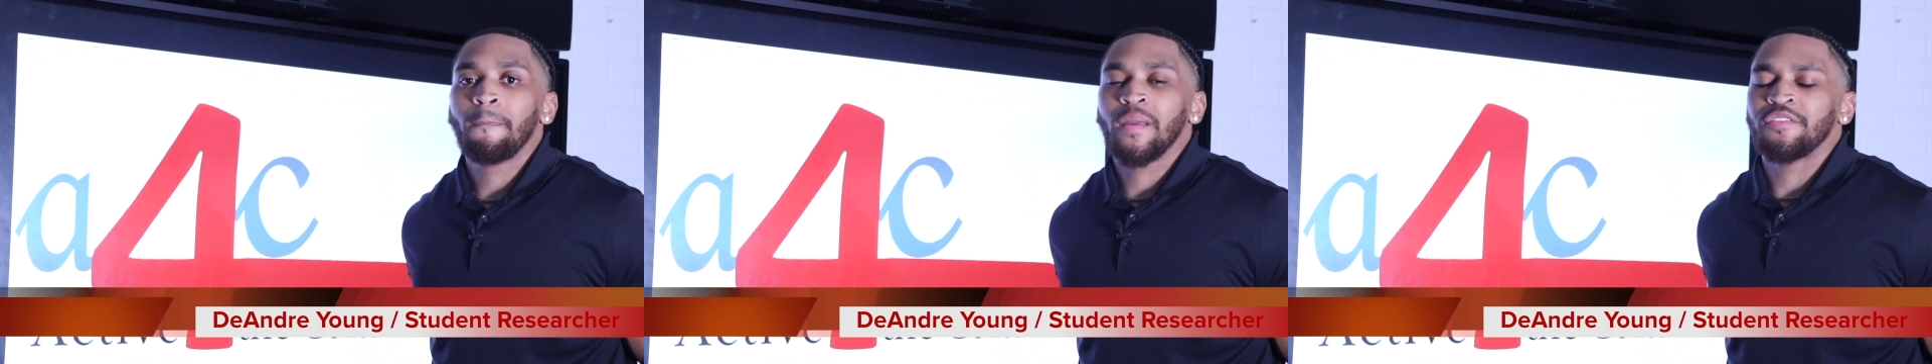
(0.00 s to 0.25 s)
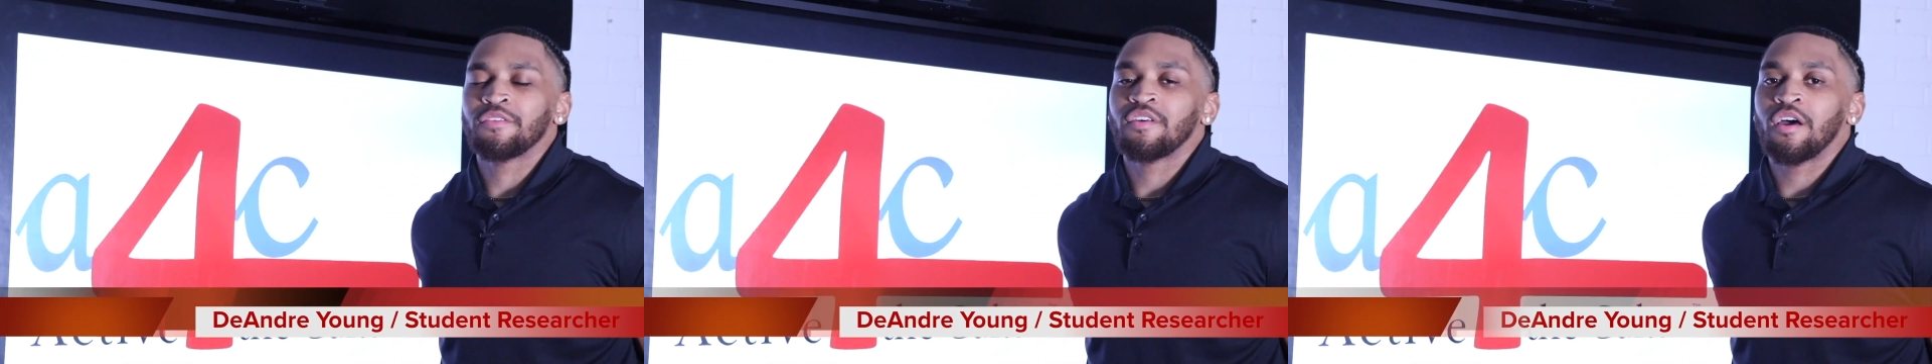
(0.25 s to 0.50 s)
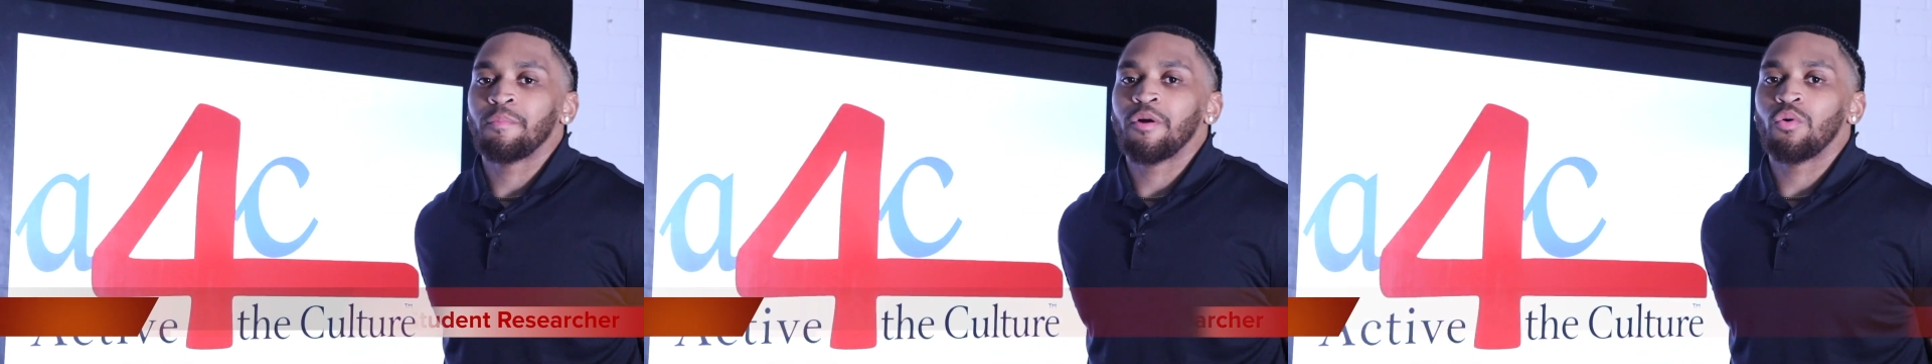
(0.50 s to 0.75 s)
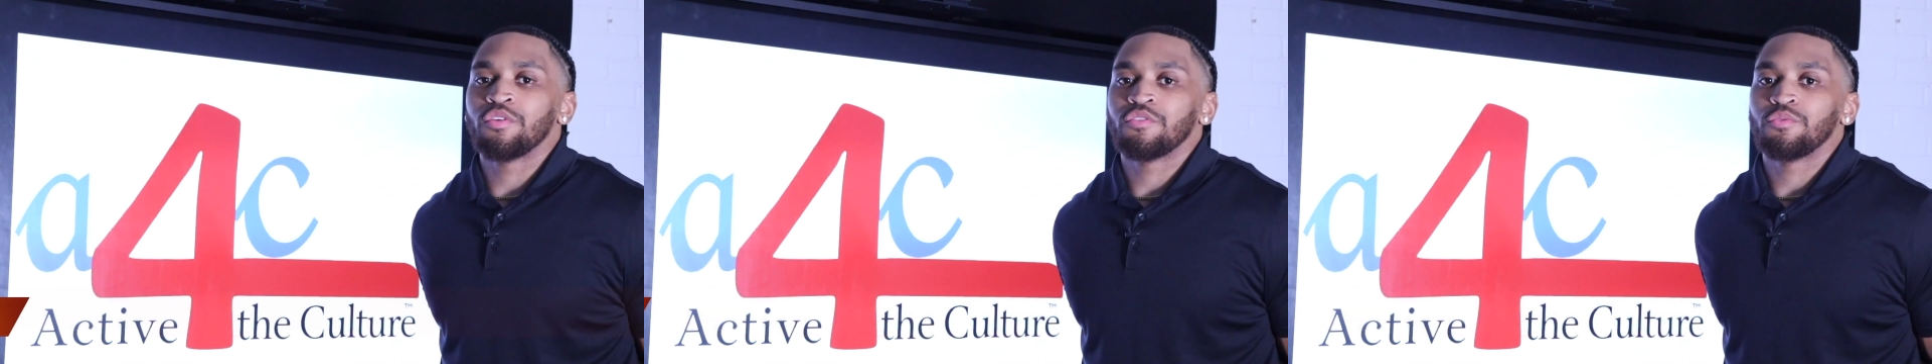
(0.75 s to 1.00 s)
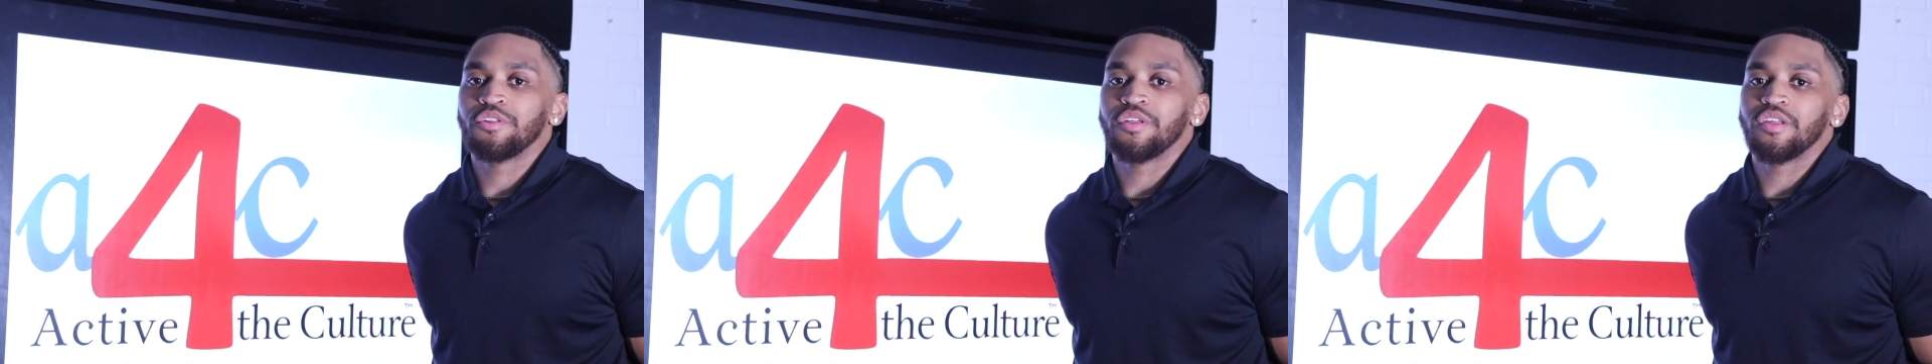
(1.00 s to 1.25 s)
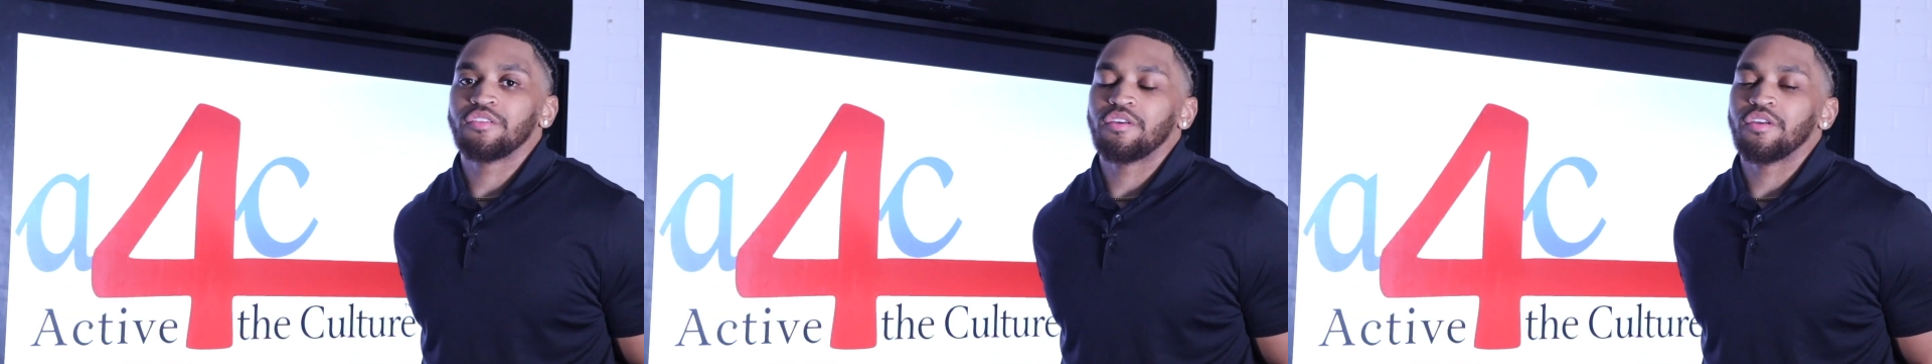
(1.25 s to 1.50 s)
At the time, I wasn't really
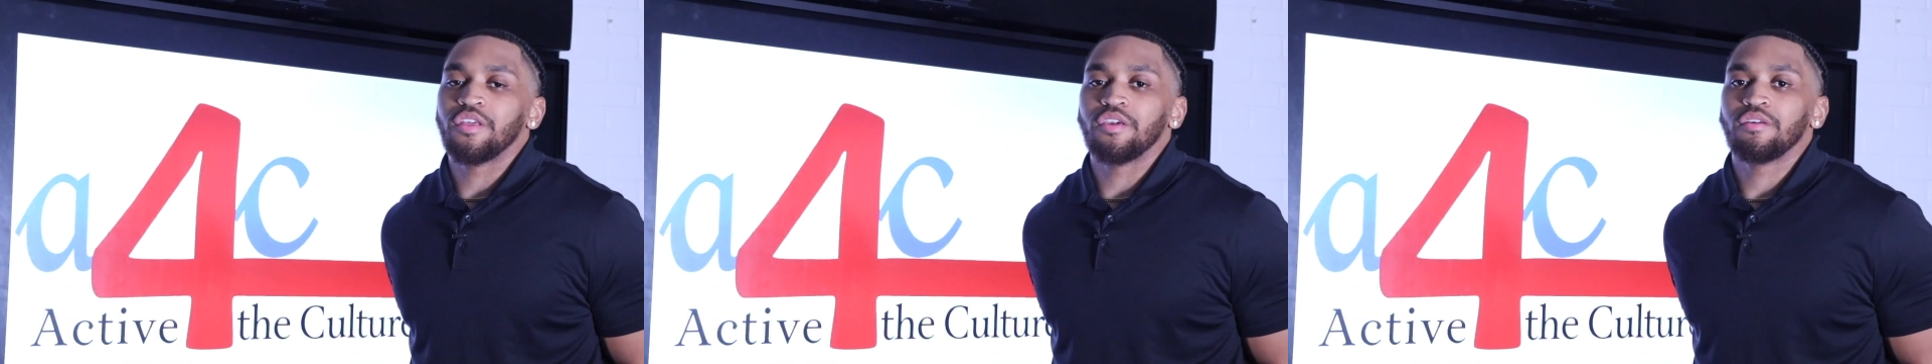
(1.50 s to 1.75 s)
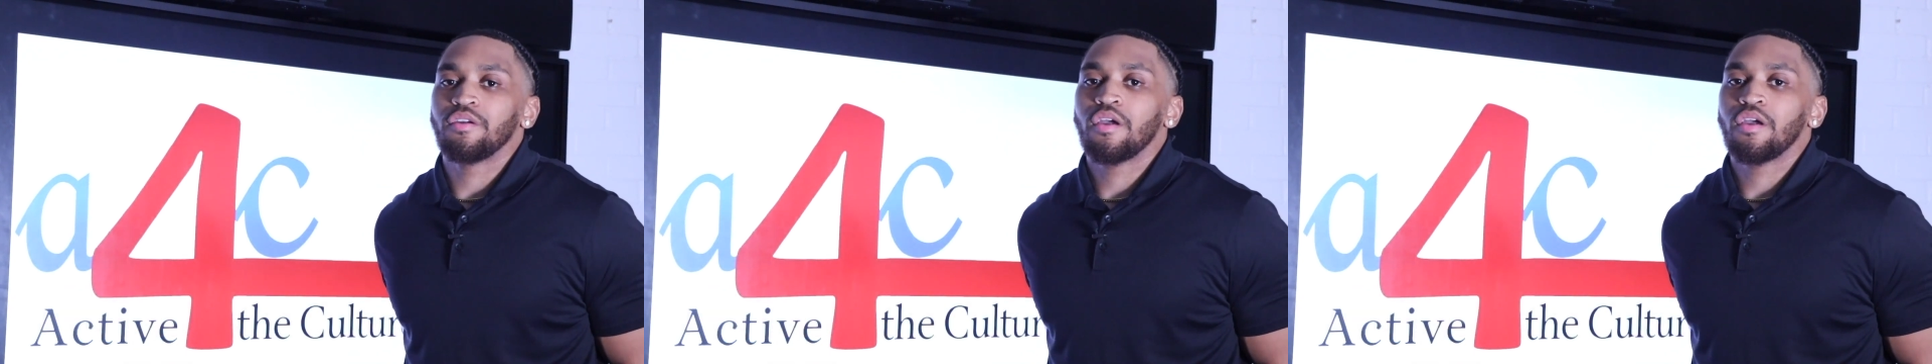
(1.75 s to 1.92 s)
into any